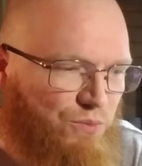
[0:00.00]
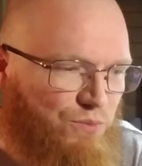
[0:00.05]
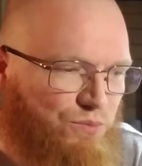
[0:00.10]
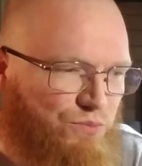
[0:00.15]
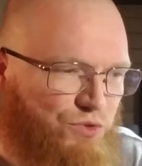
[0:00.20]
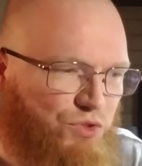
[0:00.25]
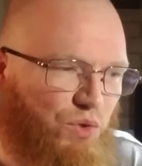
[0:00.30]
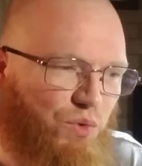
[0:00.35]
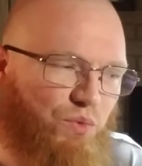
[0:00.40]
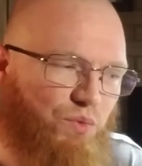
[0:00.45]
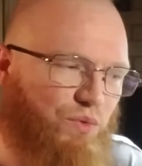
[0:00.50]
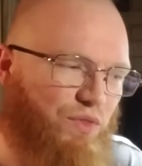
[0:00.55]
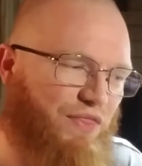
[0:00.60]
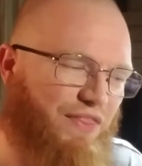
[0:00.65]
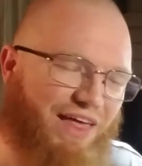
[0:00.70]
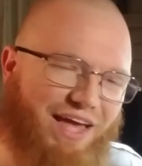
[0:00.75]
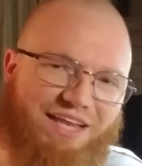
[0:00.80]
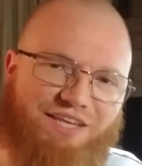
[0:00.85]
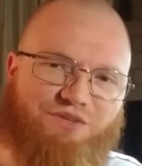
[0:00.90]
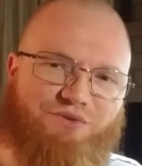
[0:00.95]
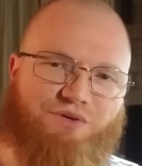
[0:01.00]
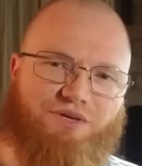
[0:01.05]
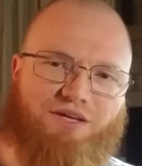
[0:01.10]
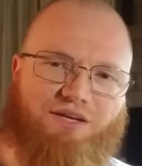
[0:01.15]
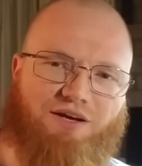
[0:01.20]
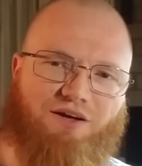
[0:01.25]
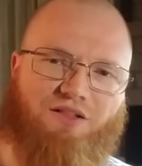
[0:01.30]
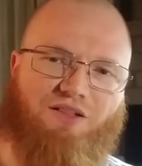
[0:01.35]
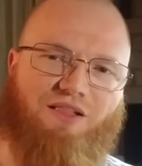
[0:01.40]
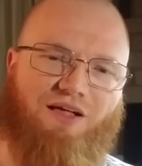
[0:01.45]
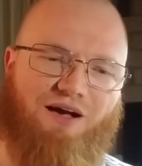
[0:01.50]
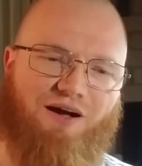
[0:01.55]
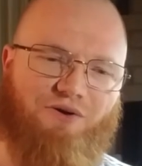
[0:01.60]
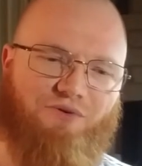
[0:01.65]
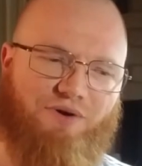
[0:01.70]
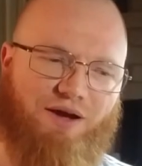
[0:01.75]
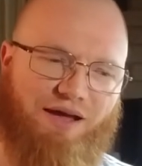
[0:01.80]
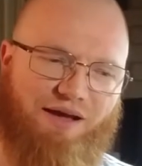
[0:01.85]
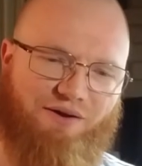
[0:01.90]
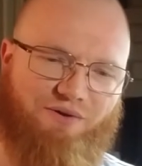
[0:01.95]
So then you get a claw
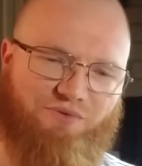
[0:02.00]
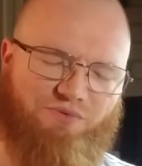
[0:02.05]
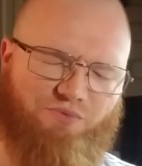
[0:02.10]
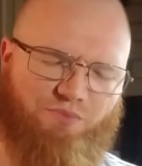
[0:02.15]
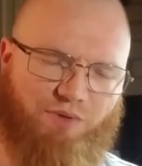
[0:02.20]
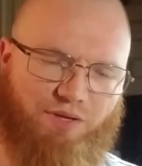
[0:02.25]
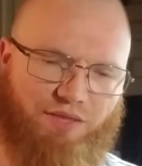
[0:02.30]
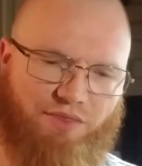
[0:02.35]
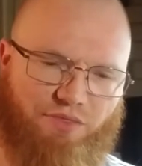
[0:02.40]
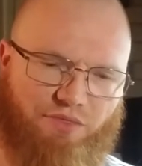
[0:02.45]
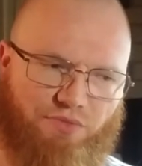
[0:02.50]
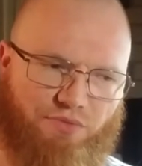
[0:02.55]
around with